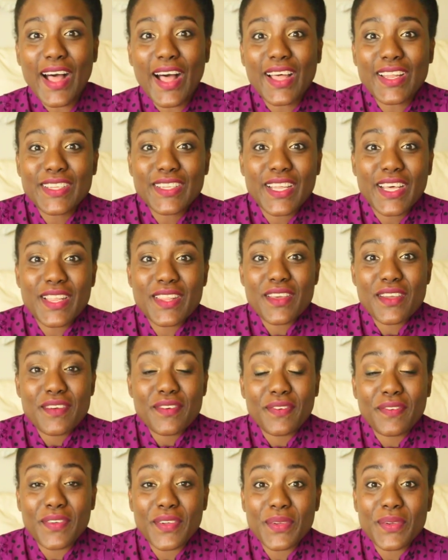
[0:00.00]
Another
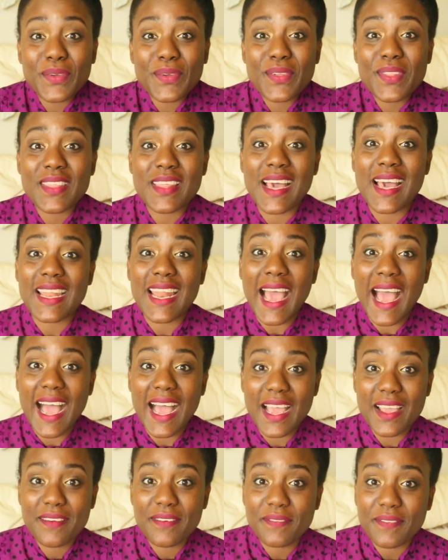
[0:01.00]
food that
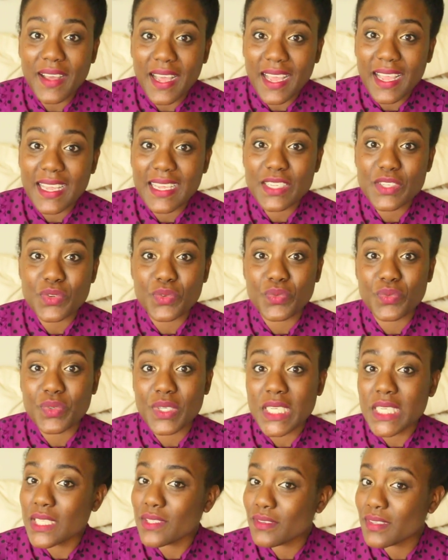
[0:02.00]
I find
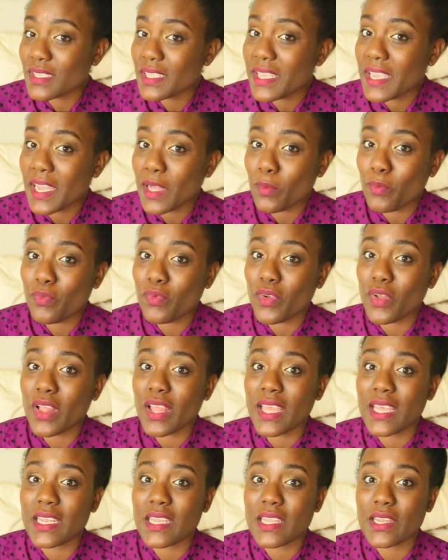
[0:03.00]
really helpful
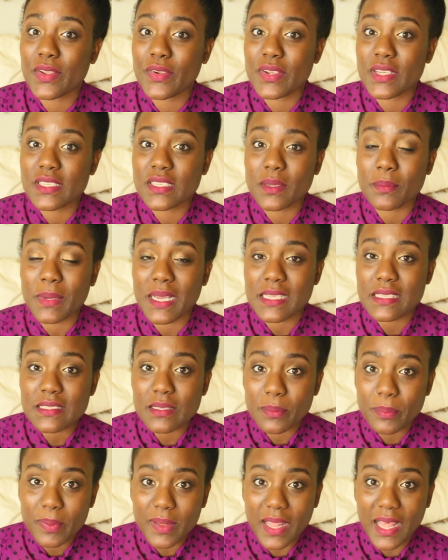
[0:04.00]
in increasing my
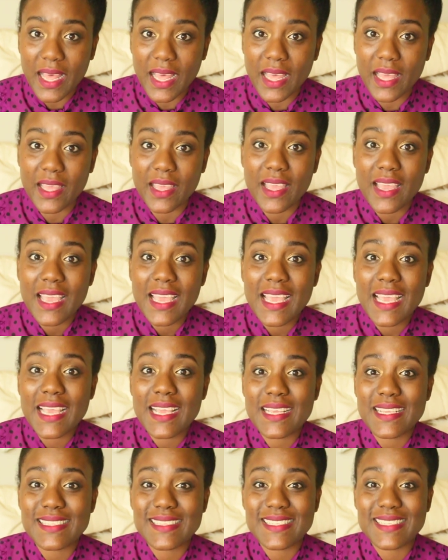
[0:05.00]
supply
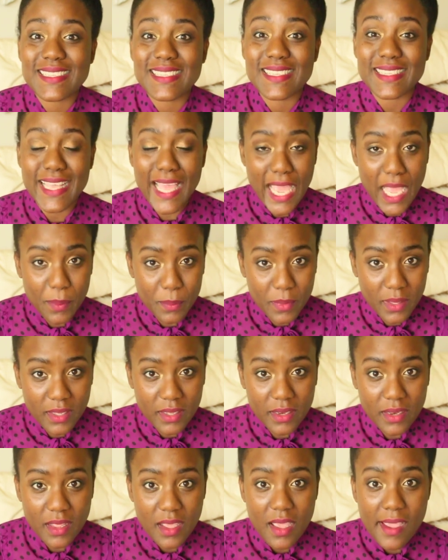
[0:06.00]
is
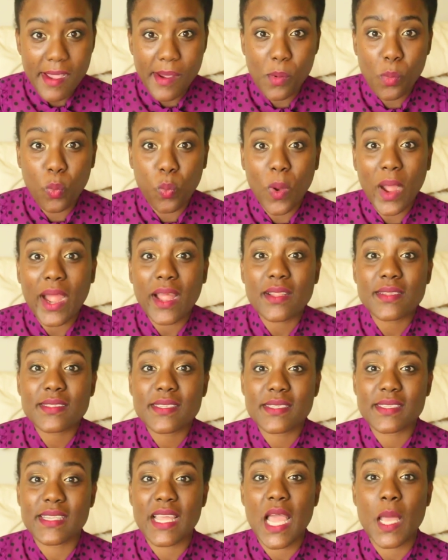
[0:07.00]
salmon. Wild
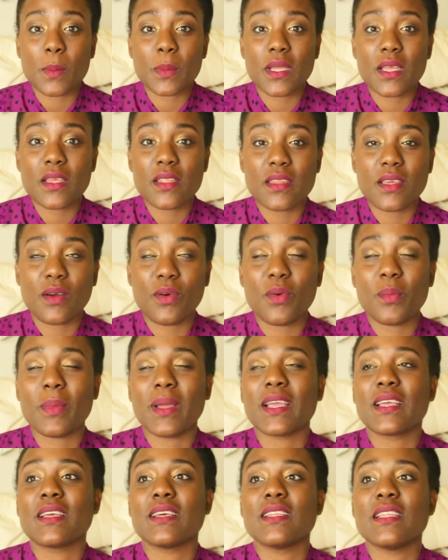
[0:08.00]
salmon, oh
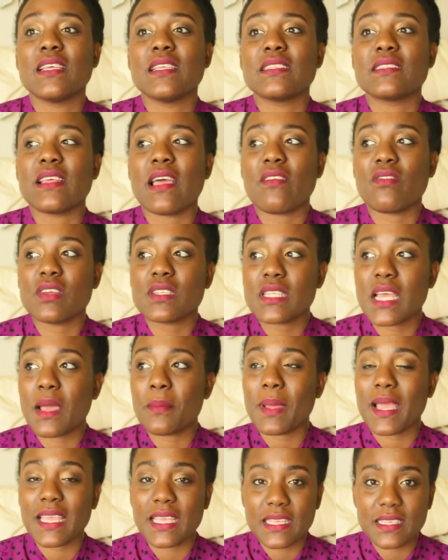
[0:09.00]
my goodness. Every
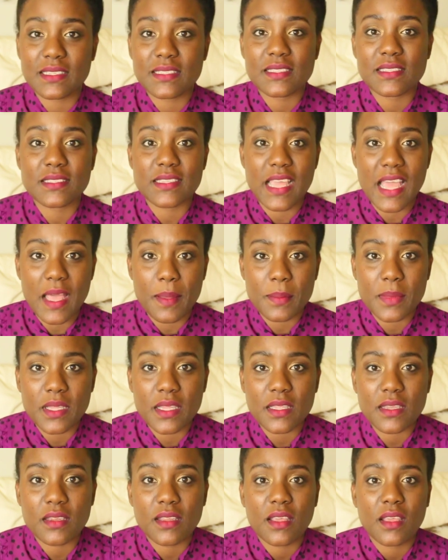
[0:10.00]
time I eat
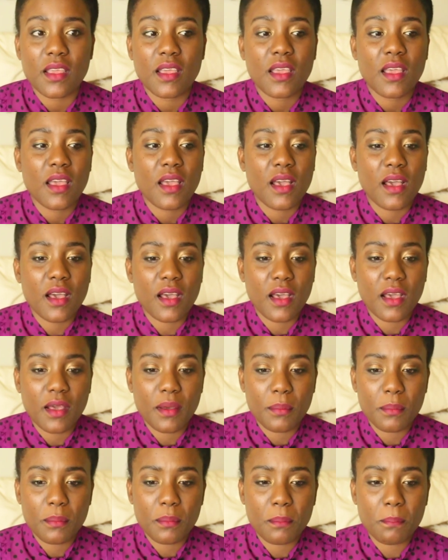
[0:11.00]
salmon,
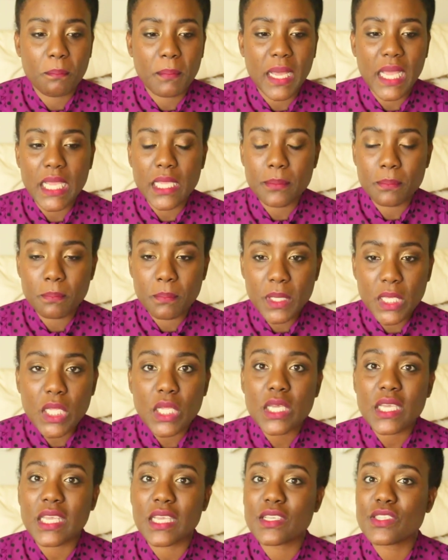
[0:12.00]
my
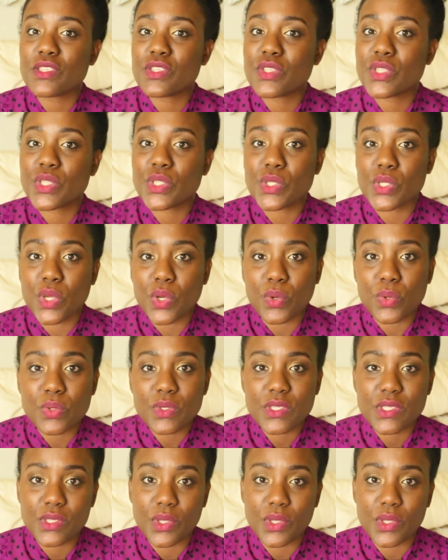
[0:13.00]
milk is so